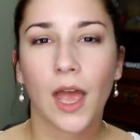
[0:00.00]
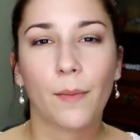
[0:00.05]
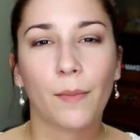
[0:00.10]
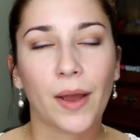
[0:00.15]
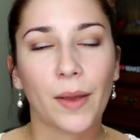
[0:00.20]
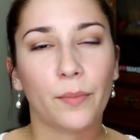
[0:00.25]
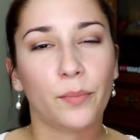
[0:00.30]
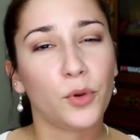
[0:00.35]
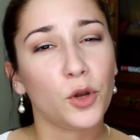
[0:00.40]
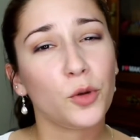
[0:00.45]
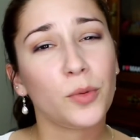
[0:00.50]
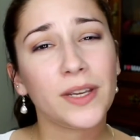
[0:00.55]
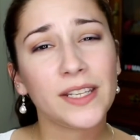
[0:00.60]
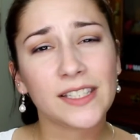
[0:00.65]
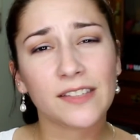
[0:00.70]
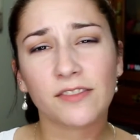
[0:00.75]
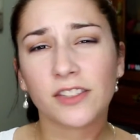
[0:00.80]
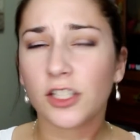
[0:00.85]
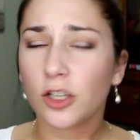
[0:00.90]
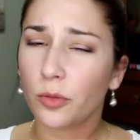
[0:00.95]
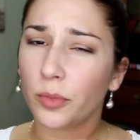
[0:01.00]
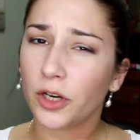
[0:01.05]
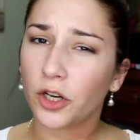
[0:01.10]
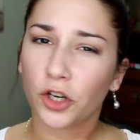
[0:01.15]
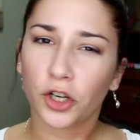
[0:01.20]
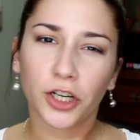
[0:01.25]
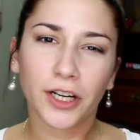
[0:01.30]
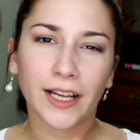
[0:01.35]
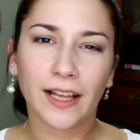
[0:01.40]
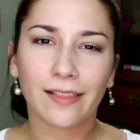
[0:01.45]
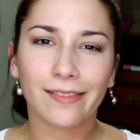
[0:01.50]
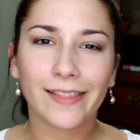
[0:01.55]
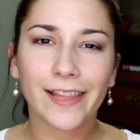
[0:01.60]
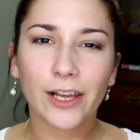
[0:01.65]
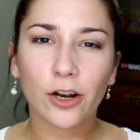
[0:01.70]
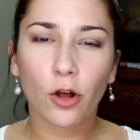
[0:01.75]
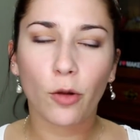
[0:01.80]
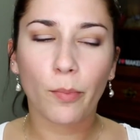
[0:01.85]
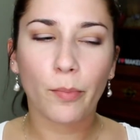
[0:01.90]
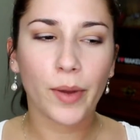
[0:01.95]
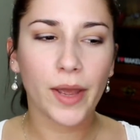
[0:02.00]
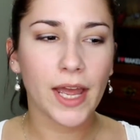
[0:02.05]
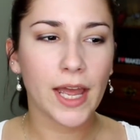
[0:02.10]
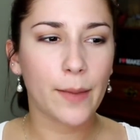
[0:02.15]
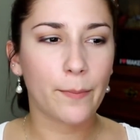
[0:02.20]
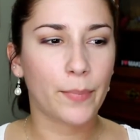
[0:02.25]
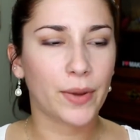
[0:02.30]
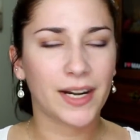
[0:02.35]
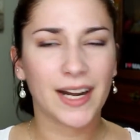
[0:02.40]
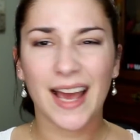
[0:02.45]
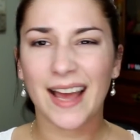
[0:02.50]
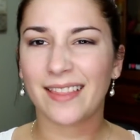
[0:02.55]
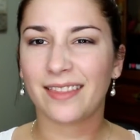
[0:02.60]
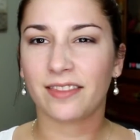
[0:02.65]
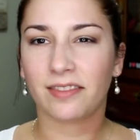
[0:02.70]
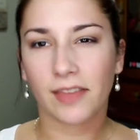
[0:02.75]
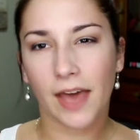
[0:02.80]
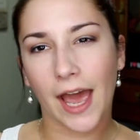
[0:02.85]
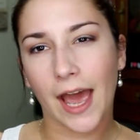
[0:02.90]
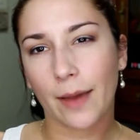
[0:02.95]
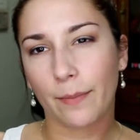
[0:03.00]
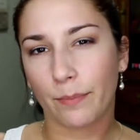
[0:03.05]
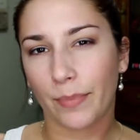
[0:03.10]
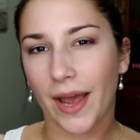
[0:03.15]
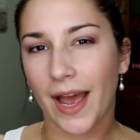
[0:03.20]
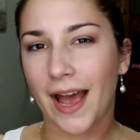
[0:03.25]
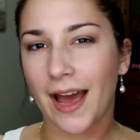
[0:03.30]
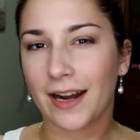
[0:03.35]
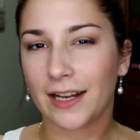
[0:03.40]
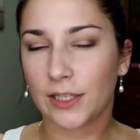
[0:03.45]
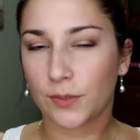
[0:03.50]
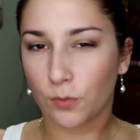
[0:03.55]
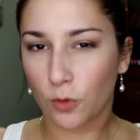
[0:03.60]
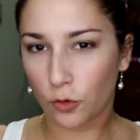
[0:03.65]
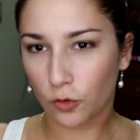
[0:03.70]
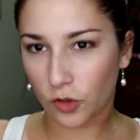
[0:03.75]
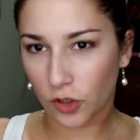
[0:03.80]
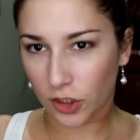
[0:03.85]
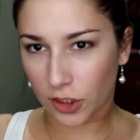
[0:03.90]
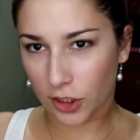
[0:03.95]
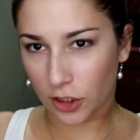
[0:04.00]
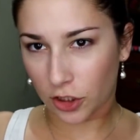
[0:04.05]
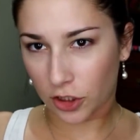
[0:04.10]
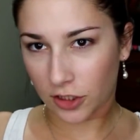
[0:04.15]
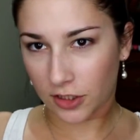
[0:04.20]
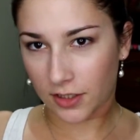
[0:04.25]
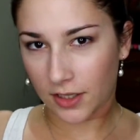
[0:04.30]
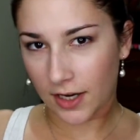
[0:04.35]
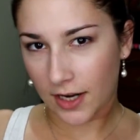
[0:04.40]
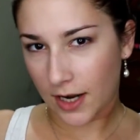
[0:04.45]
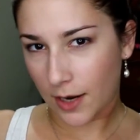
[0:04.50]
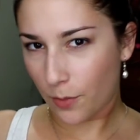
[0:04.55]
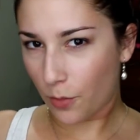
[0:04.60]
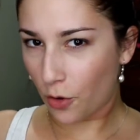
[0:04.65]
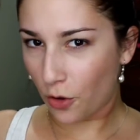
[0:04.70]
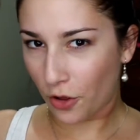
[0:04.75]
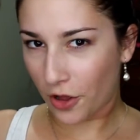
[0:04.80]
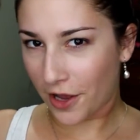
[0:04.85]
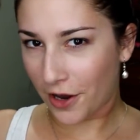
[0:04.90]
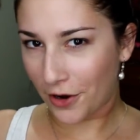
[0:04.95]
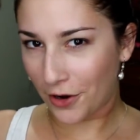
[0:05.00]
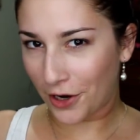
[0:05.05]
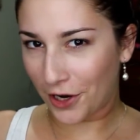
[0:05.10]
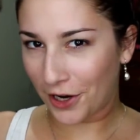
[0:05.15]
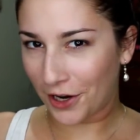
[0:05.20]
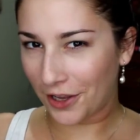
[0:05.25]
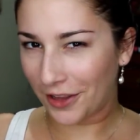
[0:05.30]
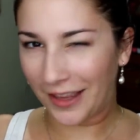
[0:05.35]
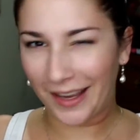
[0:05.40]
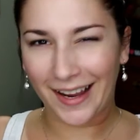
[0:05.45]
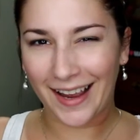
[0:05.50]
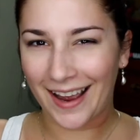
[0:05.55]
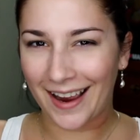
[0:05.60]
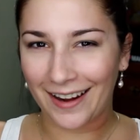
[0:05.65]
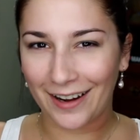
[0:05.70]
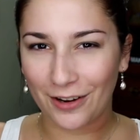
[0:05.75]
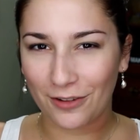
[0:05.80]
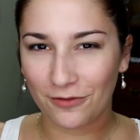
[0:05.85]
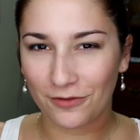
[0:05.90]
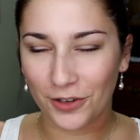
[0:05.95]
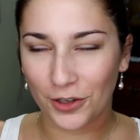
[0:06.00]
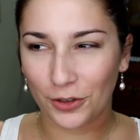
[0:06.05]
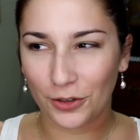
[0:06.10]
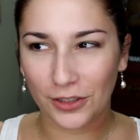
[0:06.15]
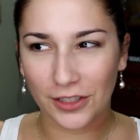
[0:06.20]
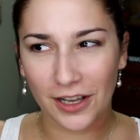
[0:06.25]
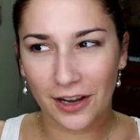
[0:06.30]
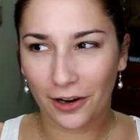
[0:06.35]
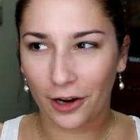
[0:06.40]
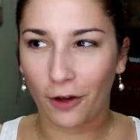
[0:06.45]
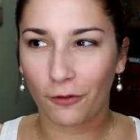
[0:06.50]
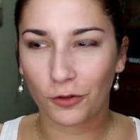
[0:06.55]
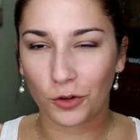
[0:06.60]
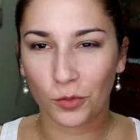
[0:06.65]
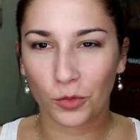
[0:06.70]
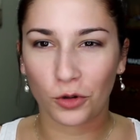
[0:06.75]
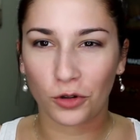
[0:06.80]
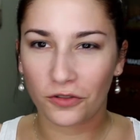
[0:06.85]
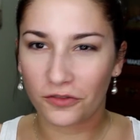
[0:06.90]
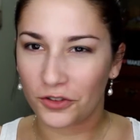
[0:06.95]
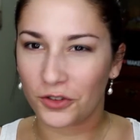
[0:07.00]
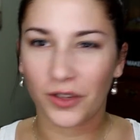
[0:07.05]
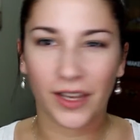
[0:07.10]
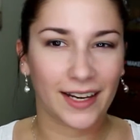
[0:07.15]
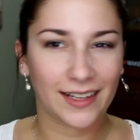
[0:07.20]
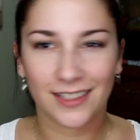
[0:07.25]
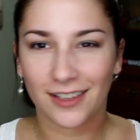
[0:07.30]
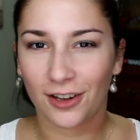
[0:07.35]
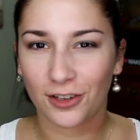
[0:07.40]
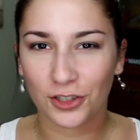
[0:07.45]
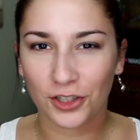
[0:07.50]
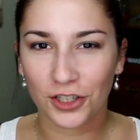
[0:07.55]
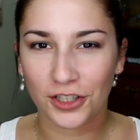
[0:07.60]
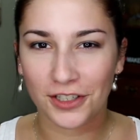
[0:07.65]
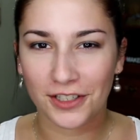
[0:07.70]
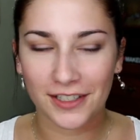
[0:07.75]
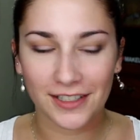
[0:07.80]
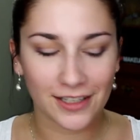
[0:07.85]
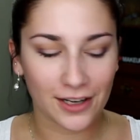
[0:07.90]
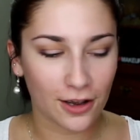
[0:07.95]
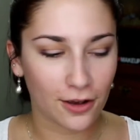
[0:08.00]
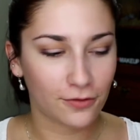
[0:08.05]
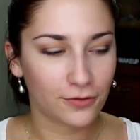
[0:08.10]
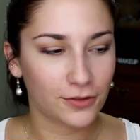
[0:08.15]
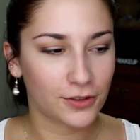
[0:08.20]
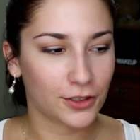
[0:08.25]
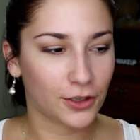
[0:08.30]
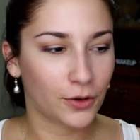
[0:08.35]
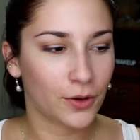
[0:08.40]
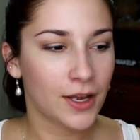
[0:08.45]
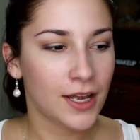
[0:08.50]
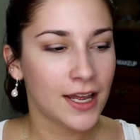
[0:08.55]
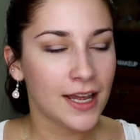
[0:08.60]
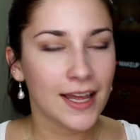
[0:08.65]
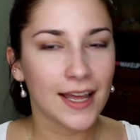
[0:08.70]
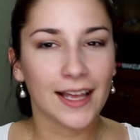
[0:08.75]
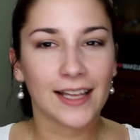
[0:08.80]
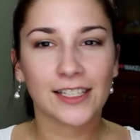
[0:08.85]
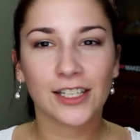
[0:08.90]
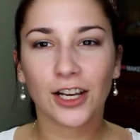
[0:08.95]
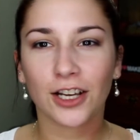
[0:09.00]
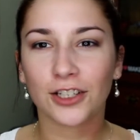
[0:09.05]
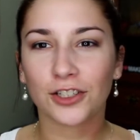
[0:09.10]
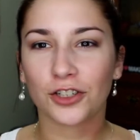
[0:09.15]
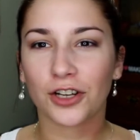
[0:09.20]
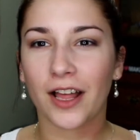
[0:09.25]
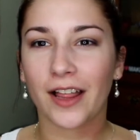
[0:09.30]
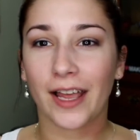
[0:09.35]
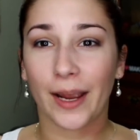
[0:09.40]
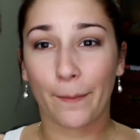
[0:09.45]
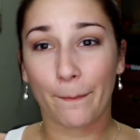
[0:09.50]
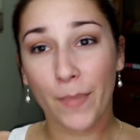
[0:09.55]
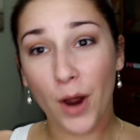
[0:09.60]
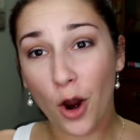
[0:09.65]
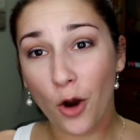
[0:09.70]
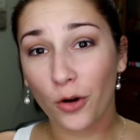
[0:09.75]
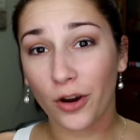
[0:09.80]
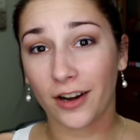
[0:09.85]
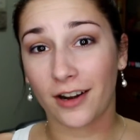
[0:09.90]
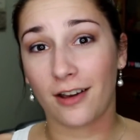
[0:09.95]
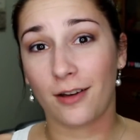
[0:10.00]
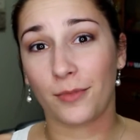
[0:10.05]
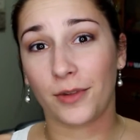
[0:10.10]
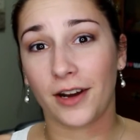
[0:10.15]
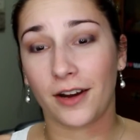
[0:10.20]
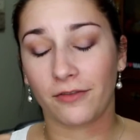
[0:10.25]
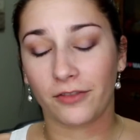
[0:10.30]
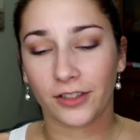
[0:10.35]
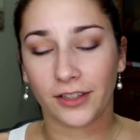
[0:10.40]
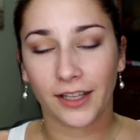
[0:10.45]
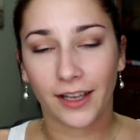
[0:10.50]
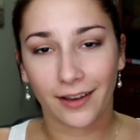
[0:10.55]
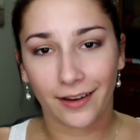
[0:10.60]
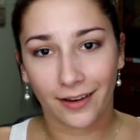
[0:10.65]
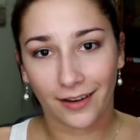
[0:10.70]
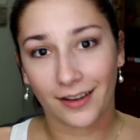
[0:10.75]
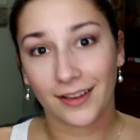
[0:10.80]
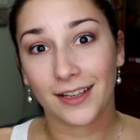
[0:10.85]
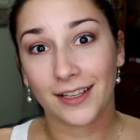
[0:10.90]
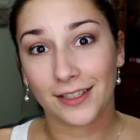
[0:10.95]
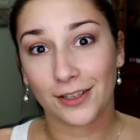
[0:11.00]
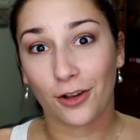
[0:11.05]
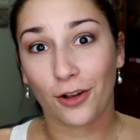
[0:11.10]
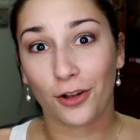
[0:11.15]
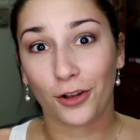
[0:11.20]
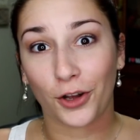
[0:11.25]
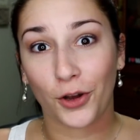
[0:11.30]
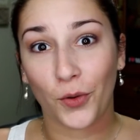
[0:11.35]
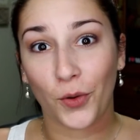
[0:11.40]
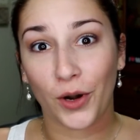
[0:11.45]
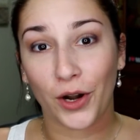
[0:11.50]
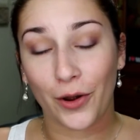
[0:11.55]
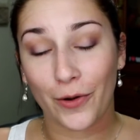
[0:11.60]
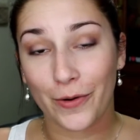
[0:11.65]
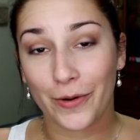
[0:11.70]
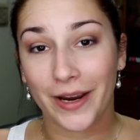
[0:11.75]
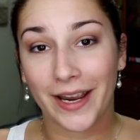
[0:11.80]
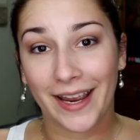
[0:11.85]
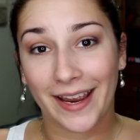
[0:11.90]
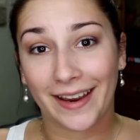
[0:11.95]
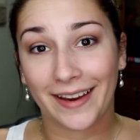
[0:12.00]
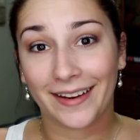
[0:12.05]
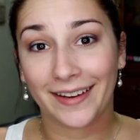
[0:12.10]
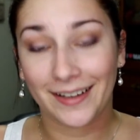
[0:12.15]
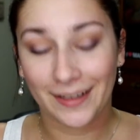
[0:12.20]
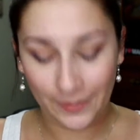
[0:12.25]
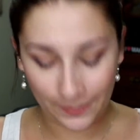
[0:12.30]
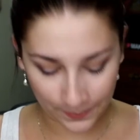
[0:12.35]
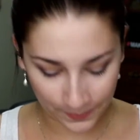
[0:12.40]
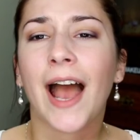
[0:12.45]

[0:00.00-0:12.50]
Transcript: My boobies have still been hurting a little bit, but not that bad. It's mostly just the nipple area that kind of feels uncomfortable if you like touch it and stuff. So as long as you're not like poking them and everything, it's all going okay.